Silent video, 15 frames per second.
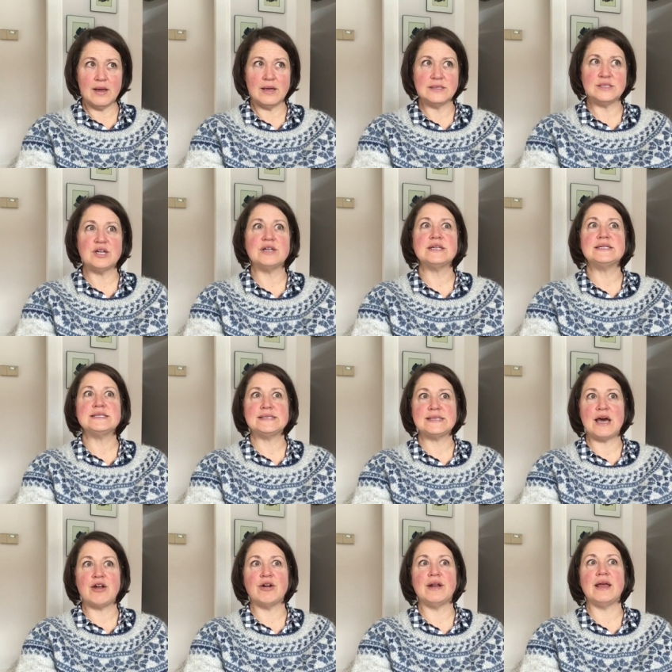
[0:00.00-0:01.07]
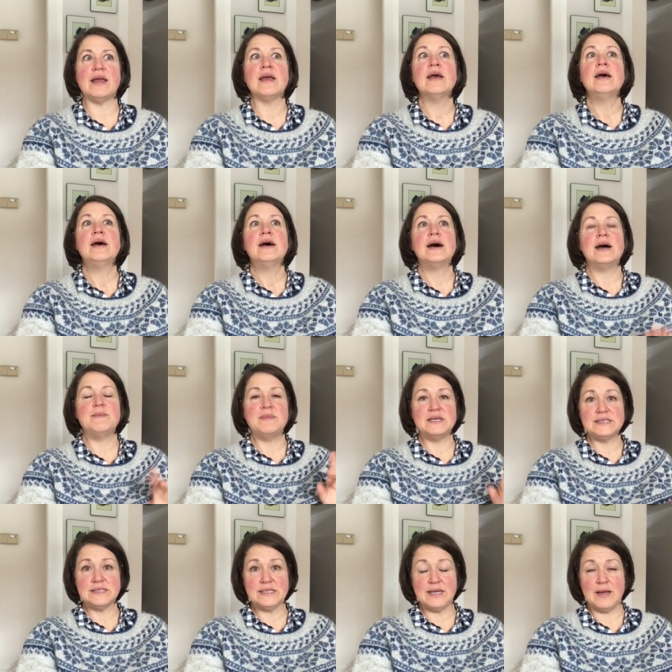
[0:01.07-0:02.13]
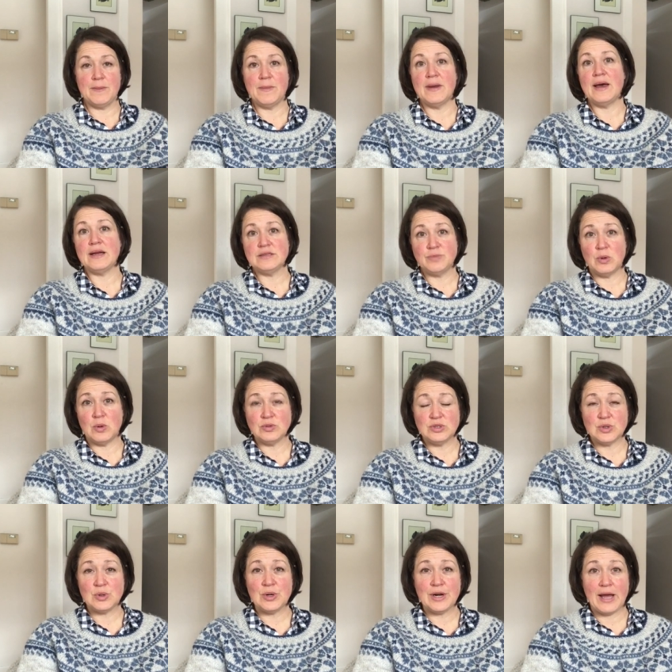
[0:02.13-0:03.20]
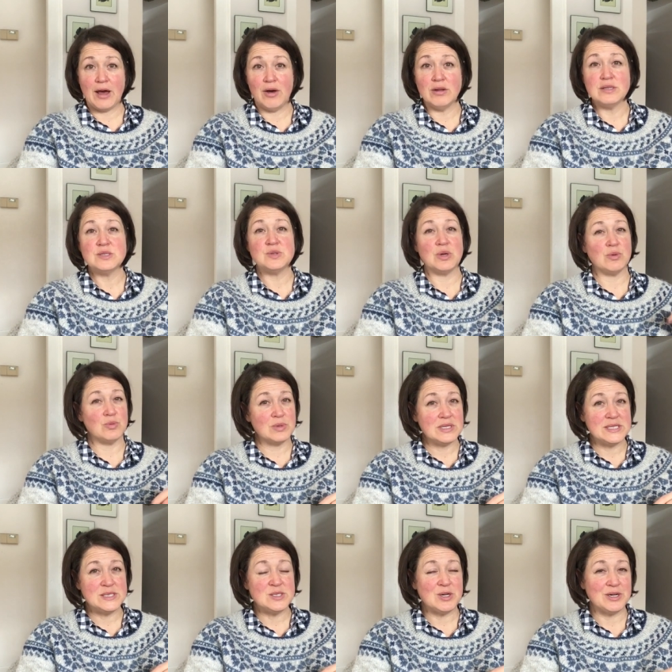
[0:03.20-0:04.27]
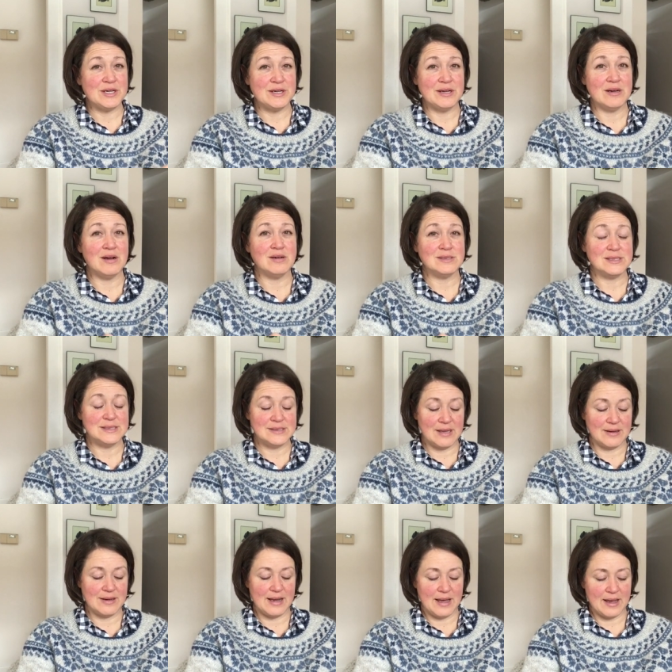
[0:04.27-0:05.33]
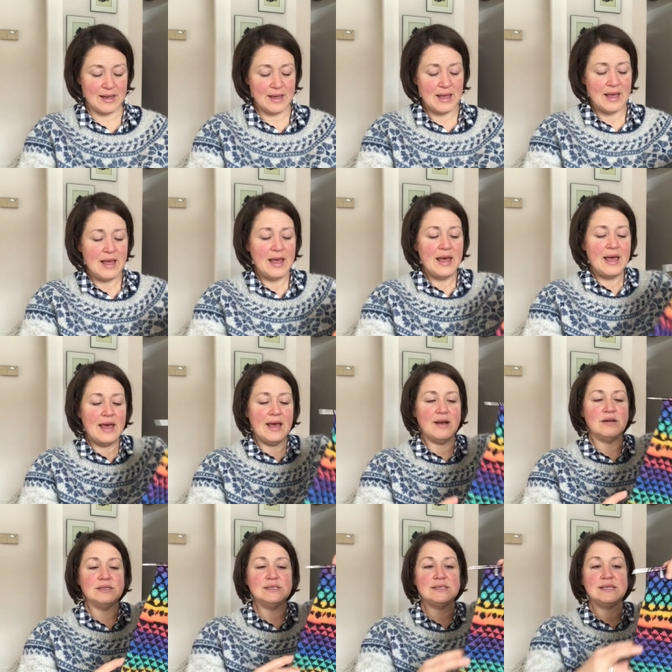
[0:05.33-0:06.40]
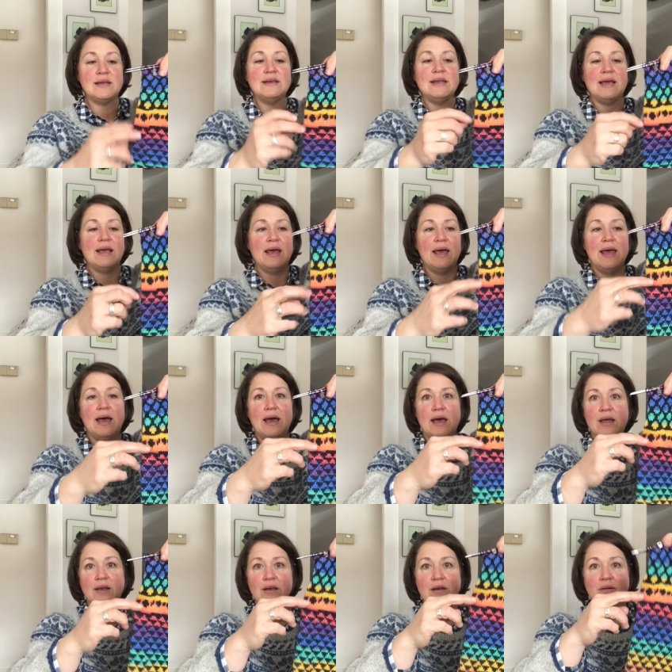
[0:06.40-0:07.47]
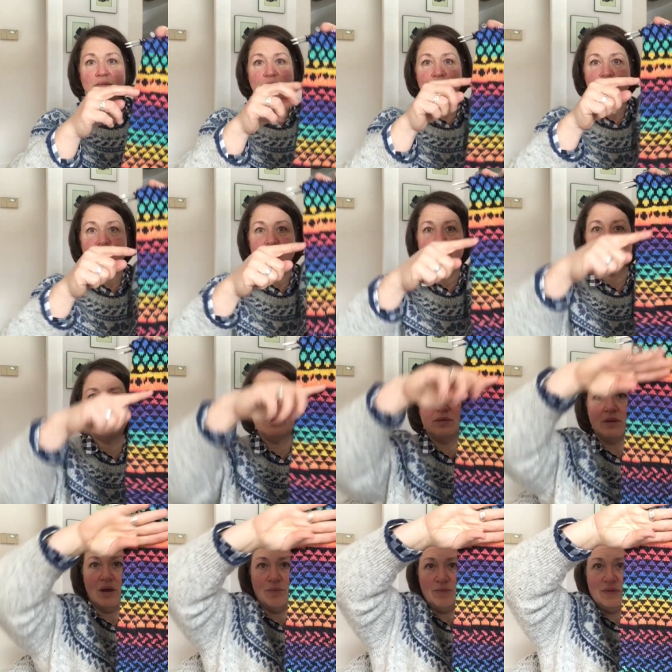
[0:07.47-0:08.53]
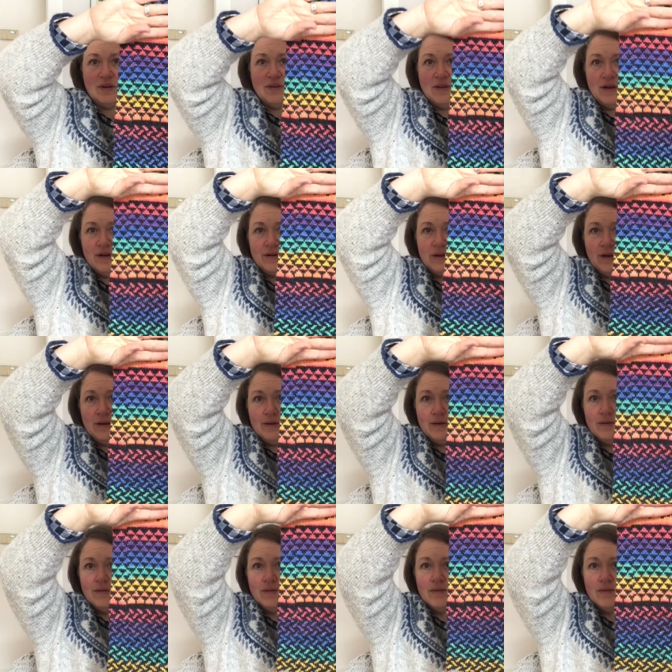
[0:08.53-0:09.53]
I started it Saturday, I messed it up, I tore it out, so I really started it on Sunday, and on Sunday I had up to there done.